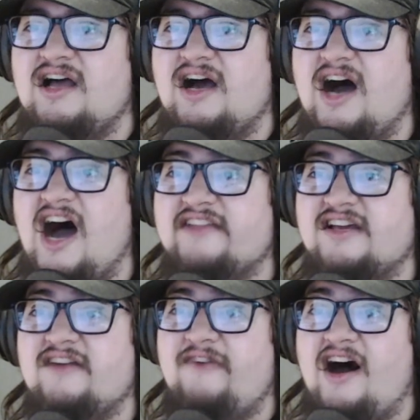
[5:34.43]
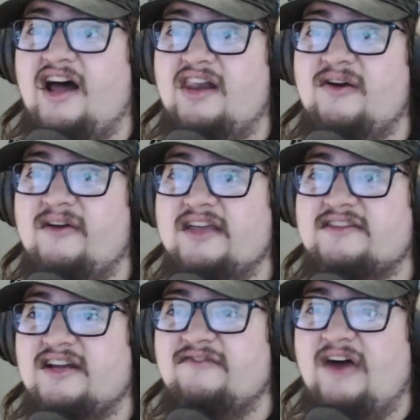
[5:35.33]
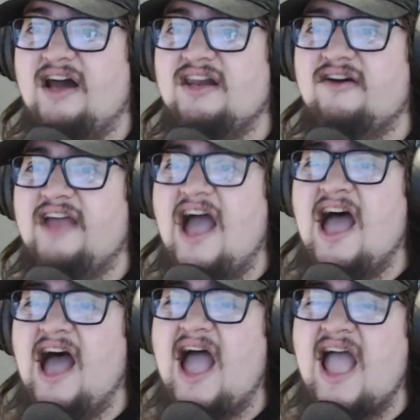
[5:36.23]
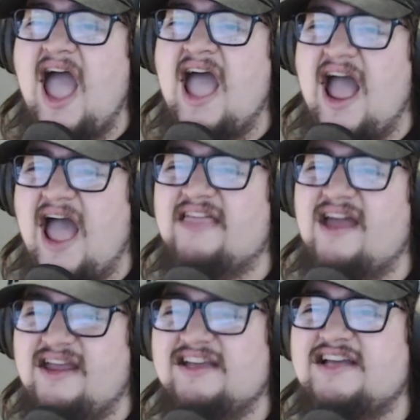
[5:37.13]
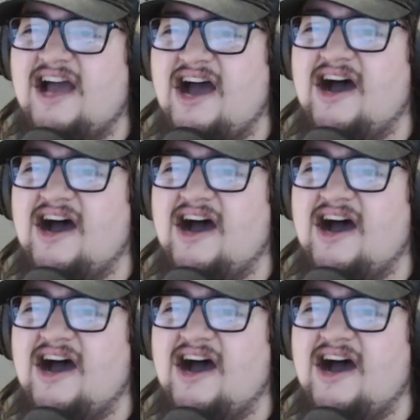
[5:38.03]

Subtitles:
Oh, it's gonna fall on Louie. It's gonna fall on Louie. There you go.